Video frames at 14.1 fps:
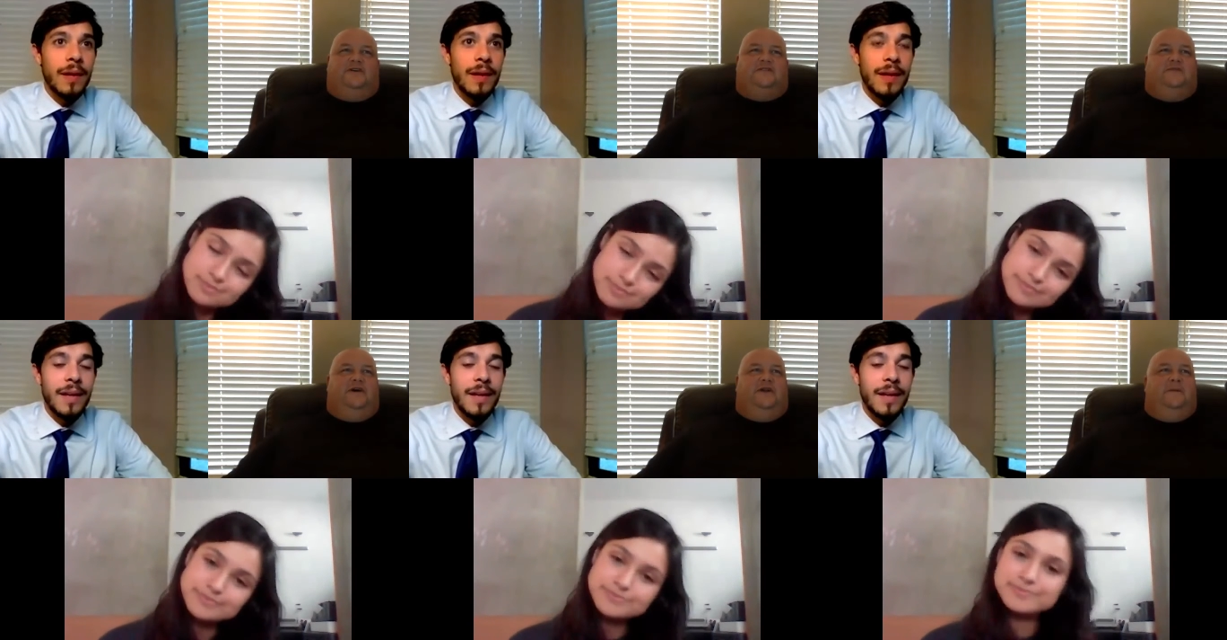
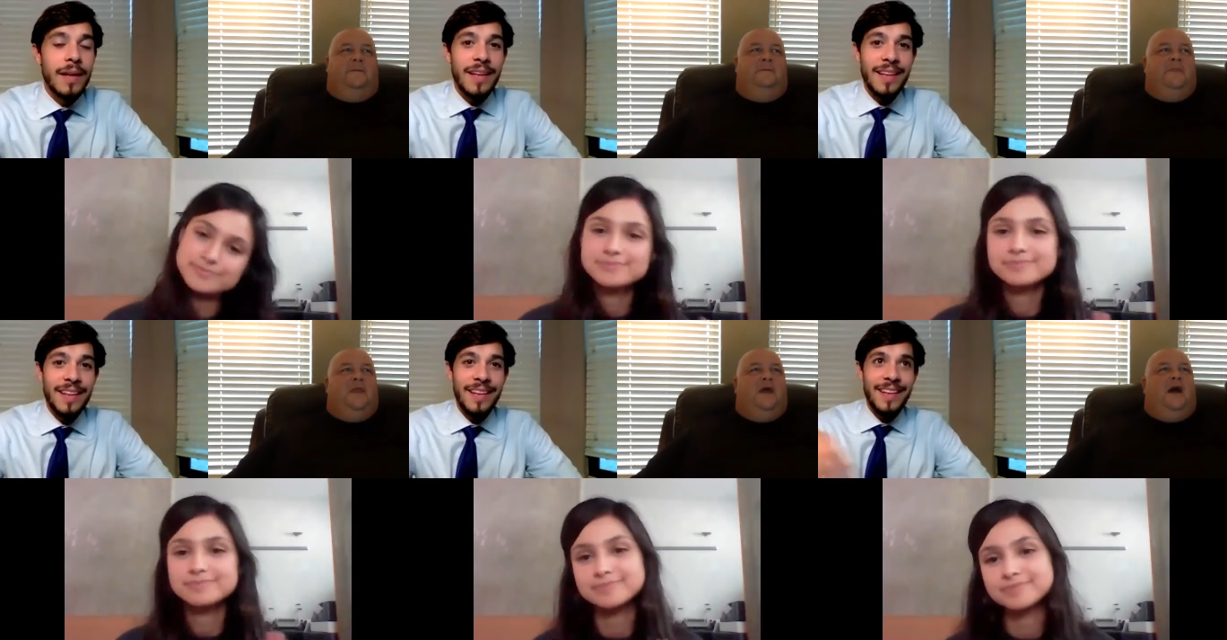Speaker 1: But
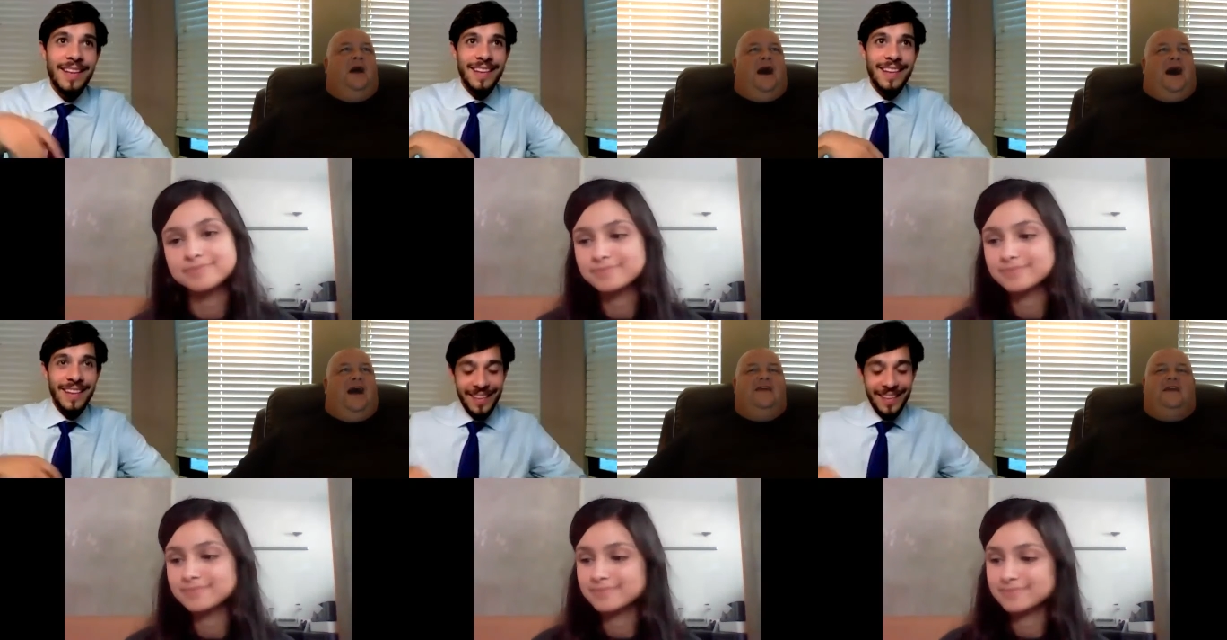
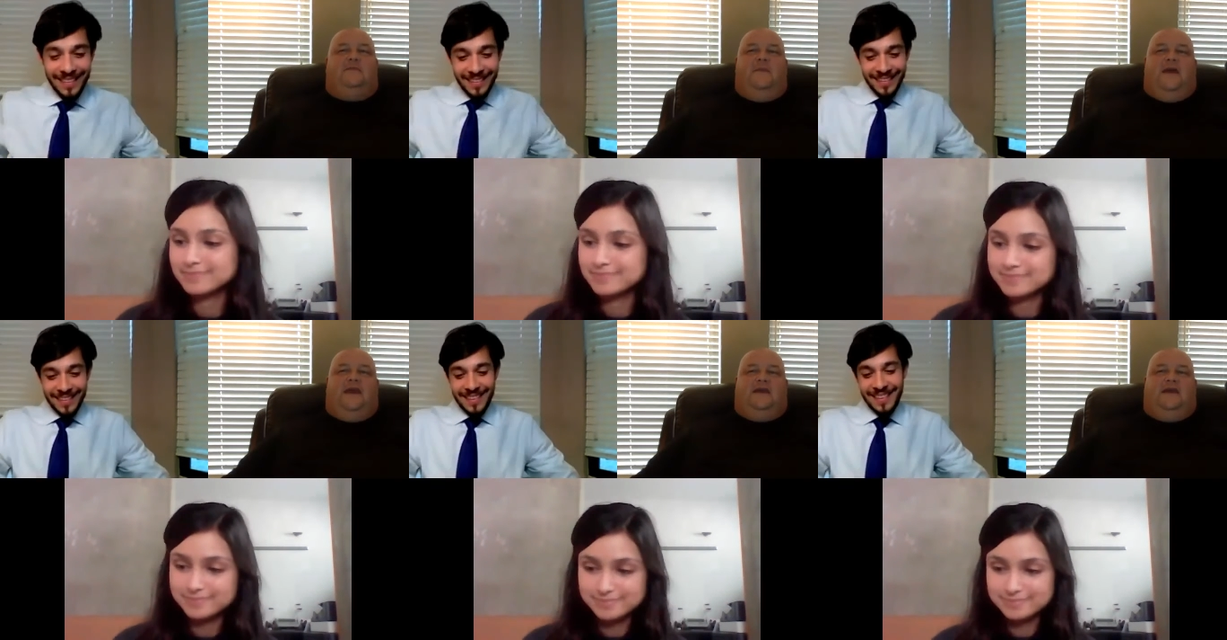I think
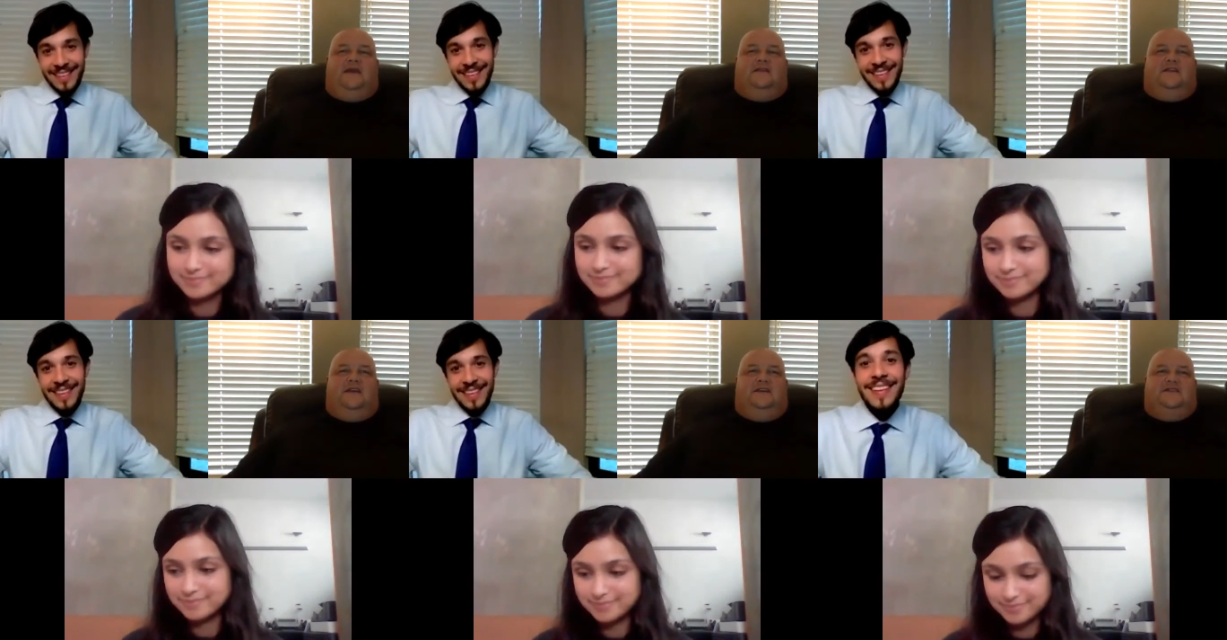making
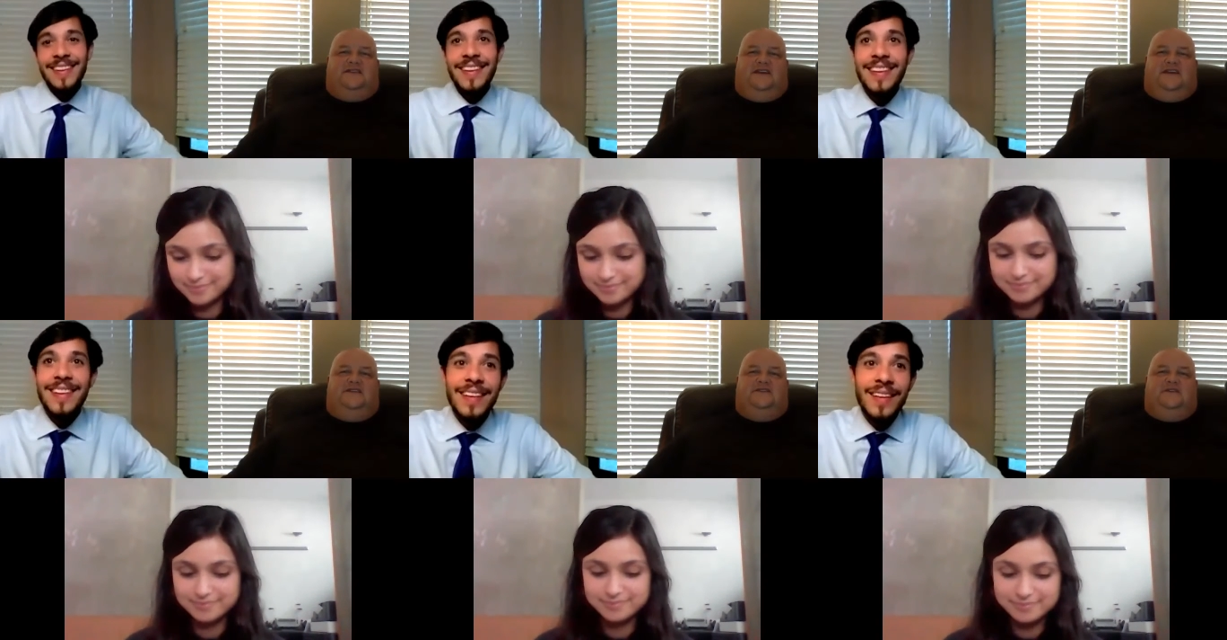things
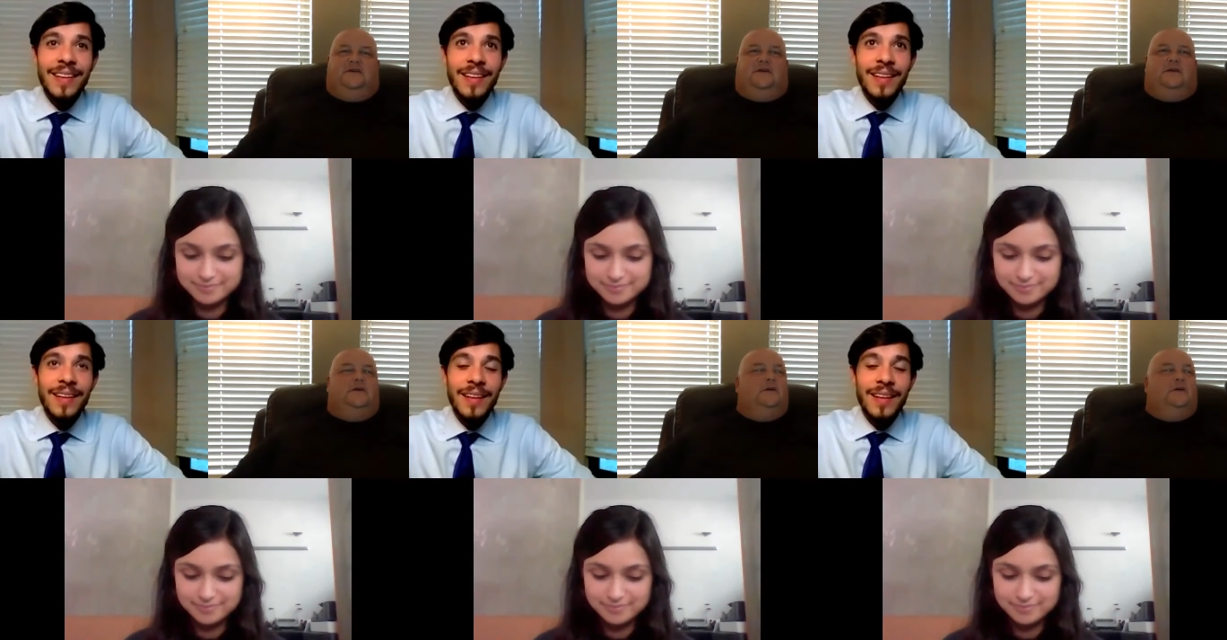easier